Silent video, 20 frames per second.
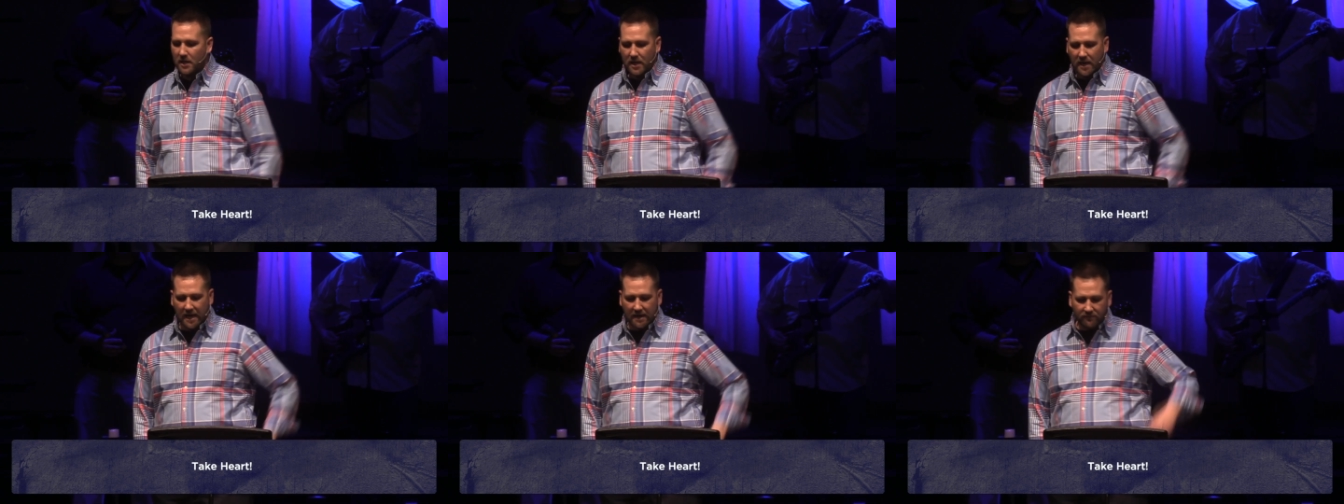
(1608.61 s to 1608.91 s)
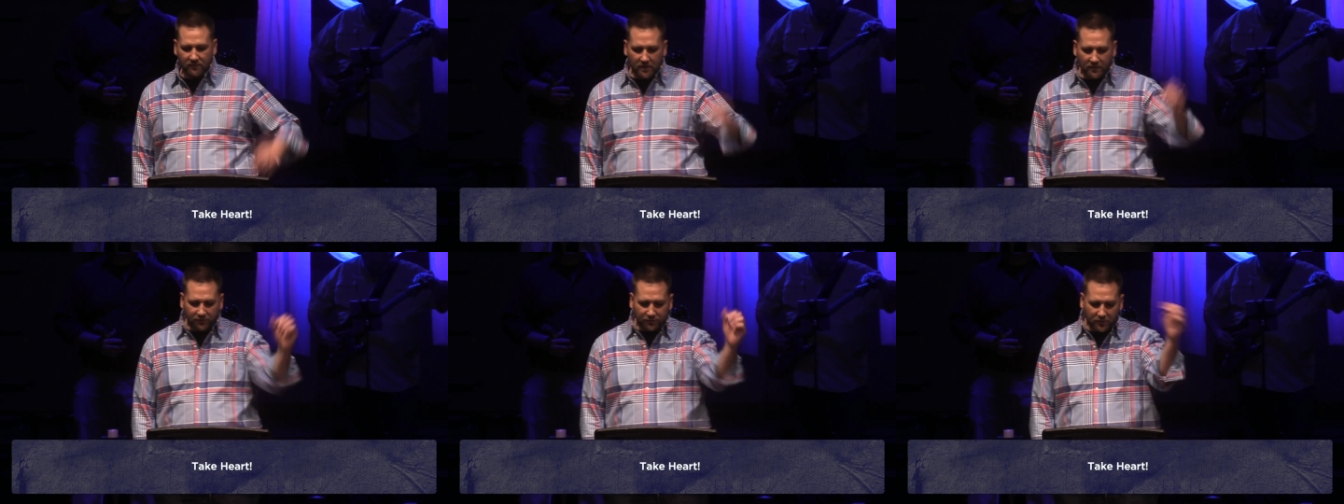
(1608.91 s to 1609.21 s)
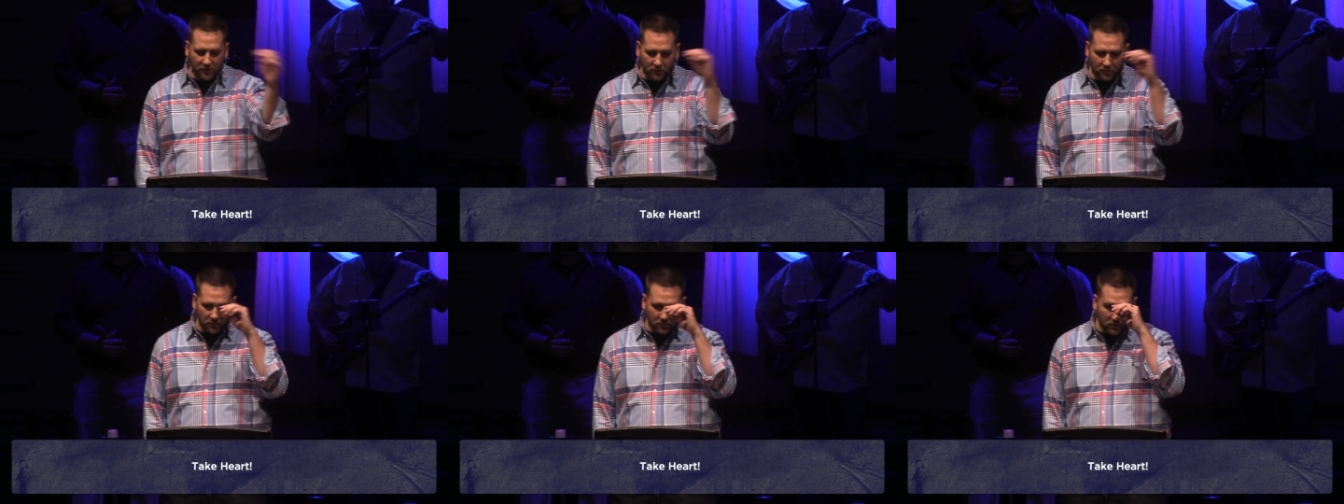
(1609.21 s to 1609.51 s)
even if
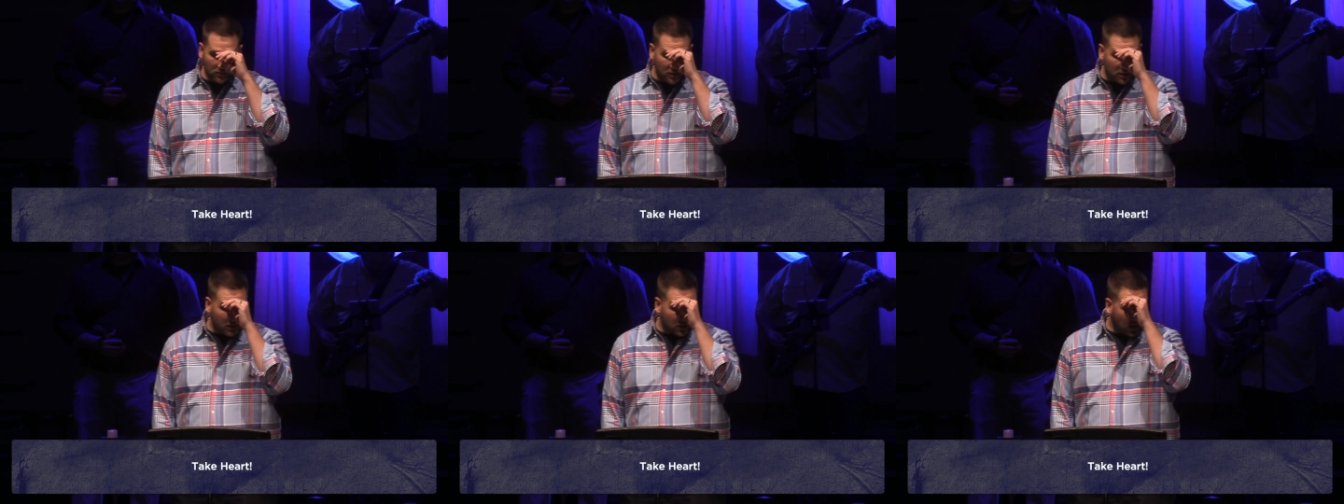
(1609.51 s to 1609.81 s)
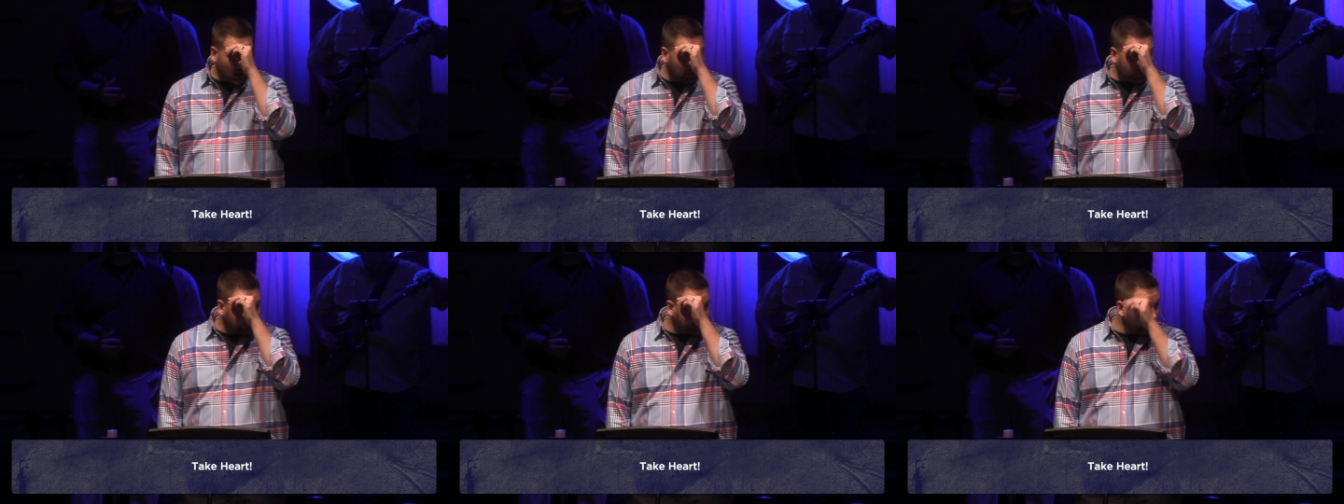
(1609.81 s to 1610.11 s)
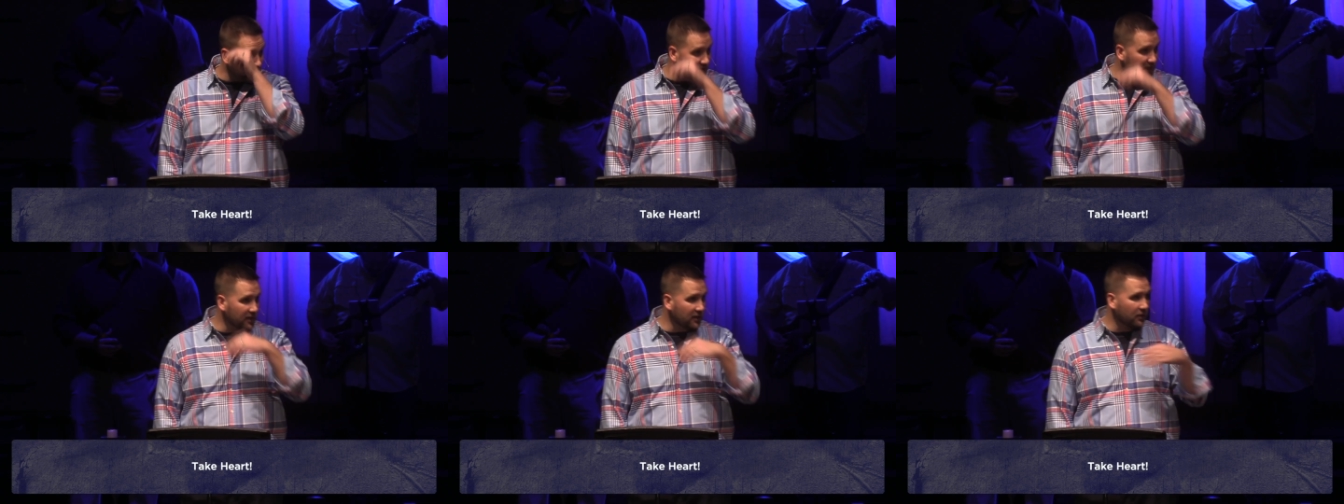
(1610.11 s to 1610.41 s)
you are
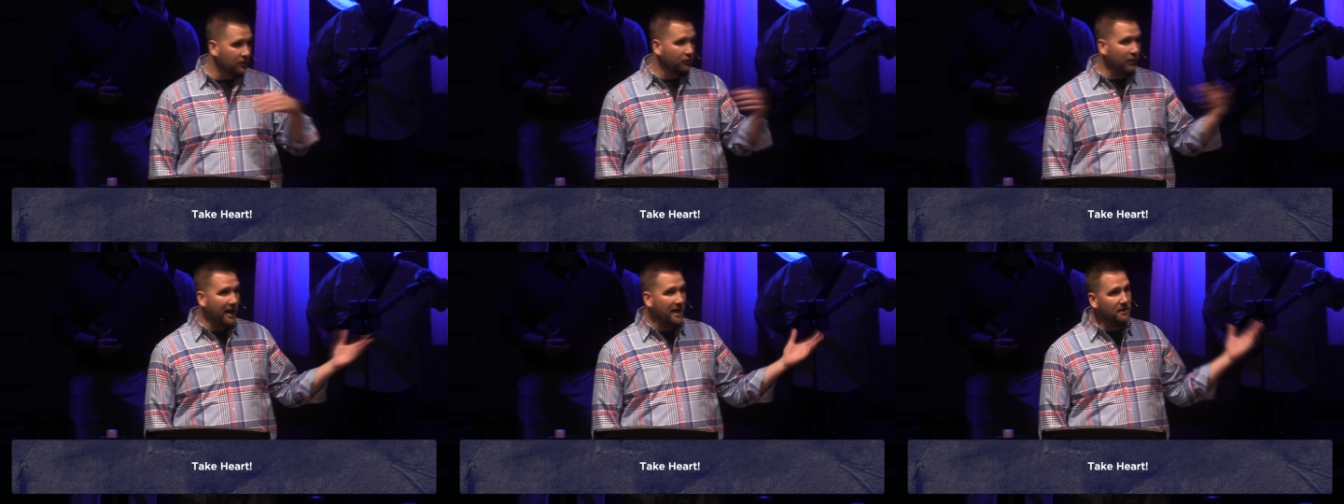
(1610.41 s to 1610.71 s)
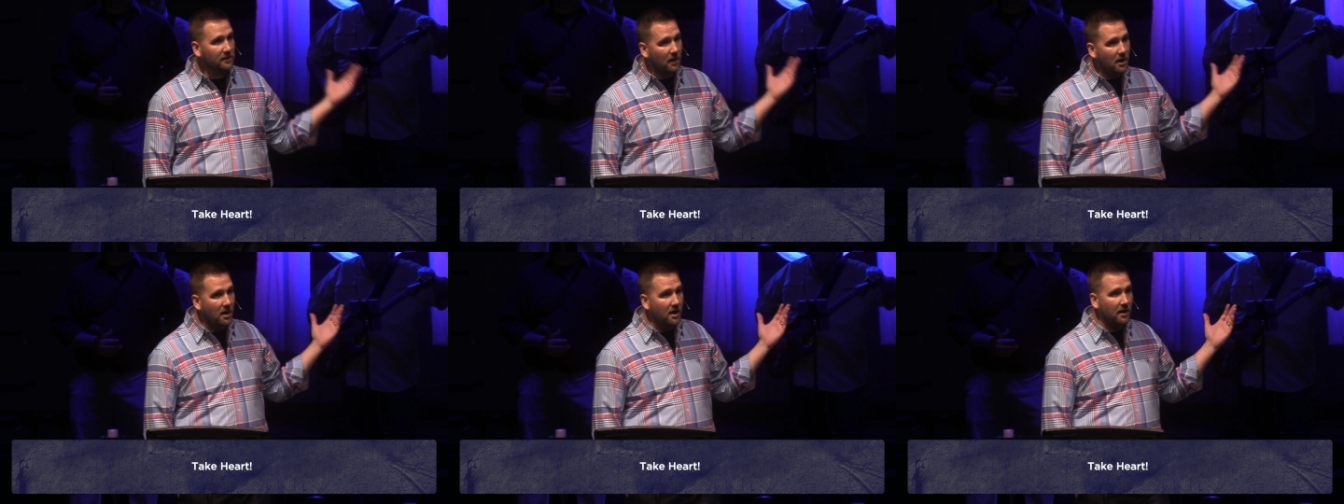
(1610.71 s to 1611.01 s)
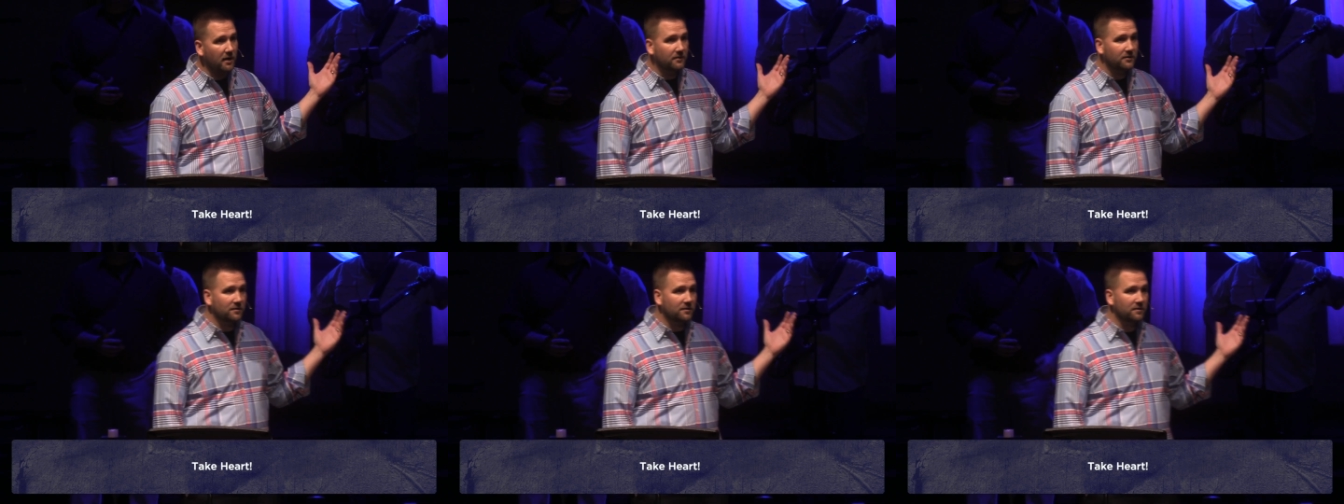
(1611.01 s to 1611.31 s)
feeling a great
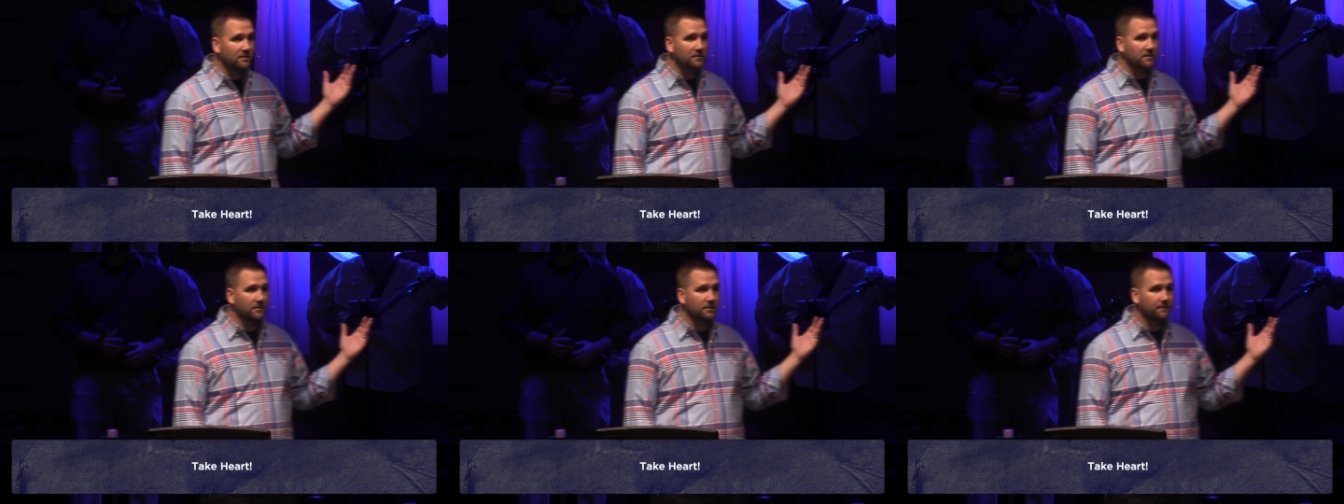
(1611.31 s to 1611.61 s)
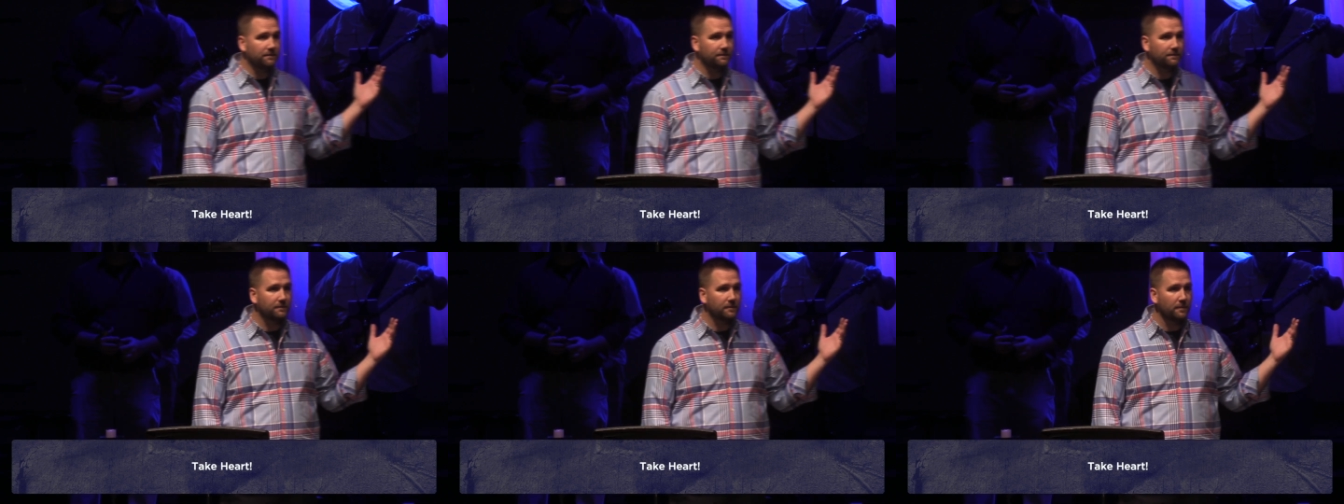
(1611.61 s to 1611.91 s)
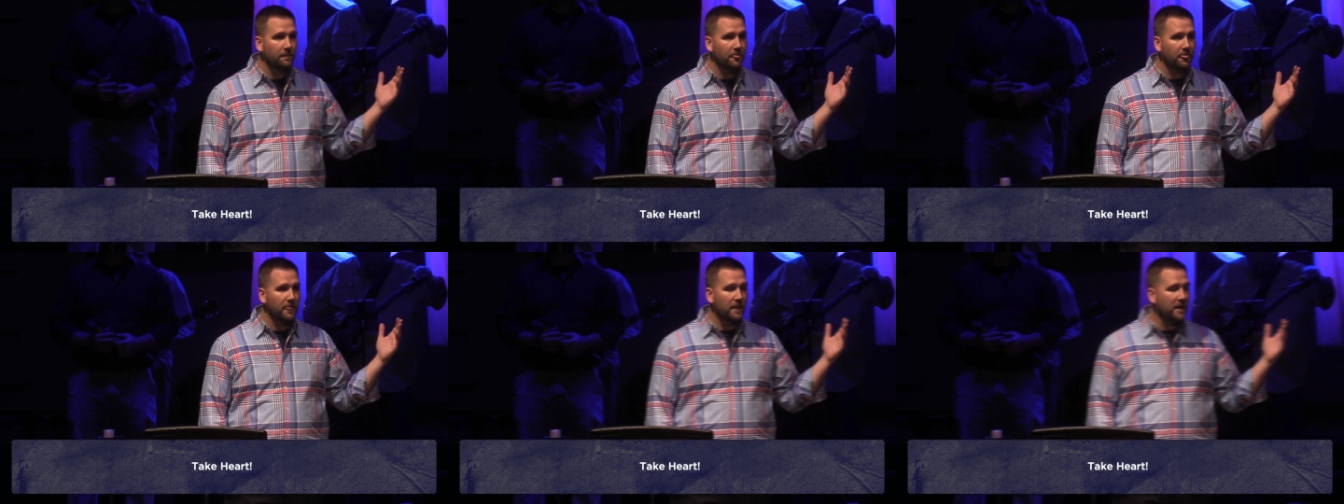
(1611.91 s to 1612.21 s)
loss,
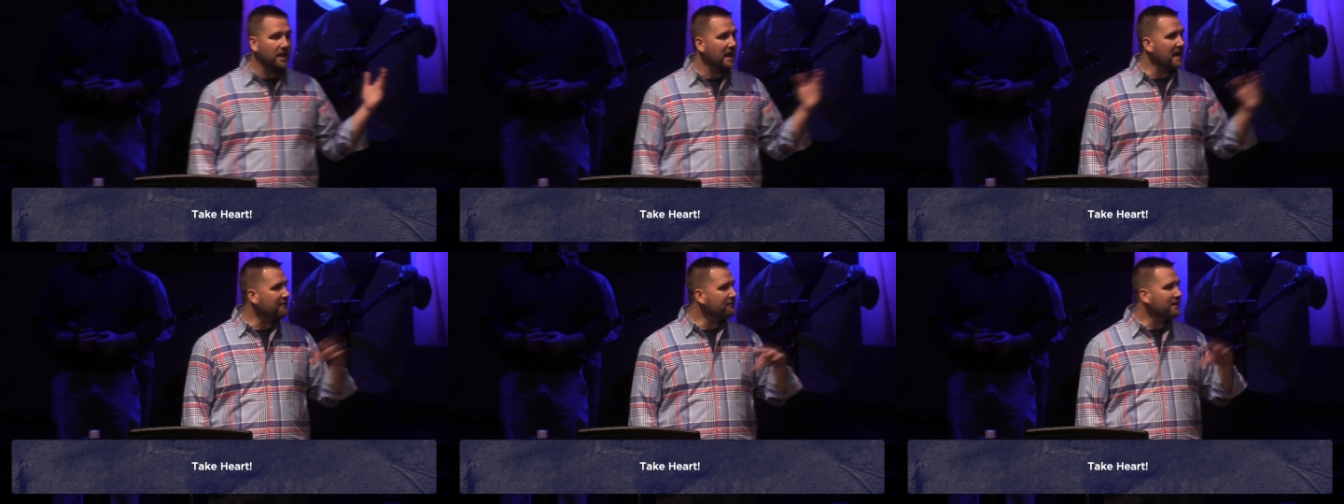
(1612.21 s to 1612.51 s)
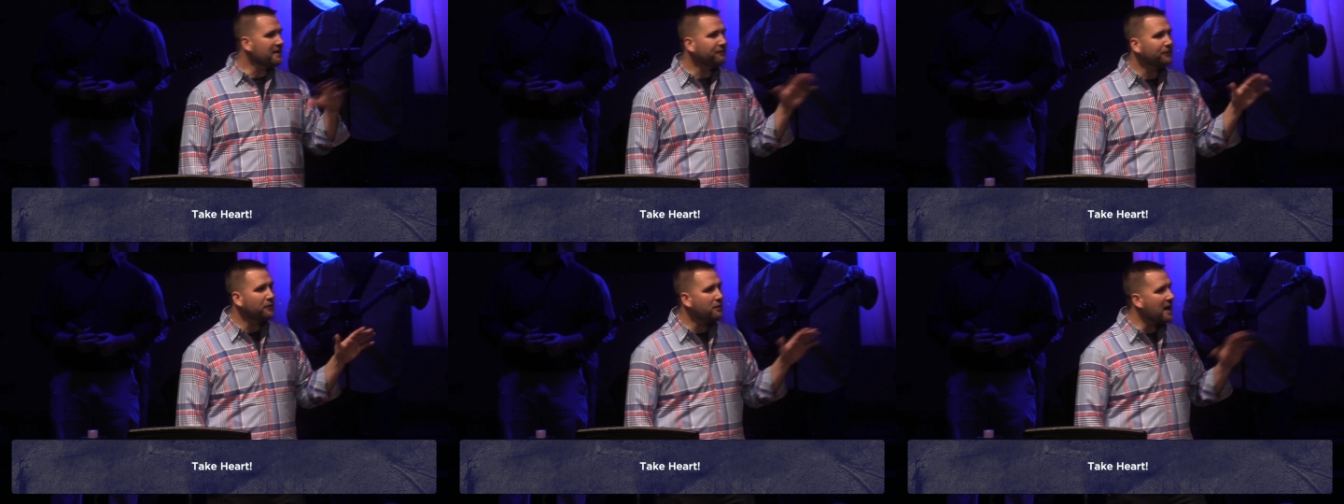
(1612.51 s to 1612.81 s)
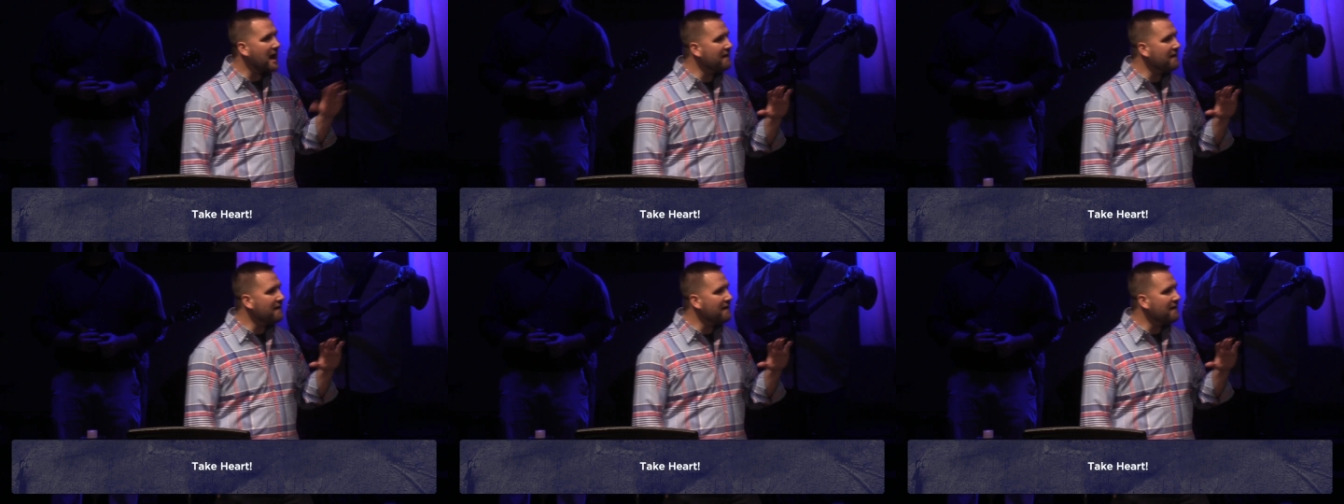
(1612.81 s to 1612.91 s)
even if you're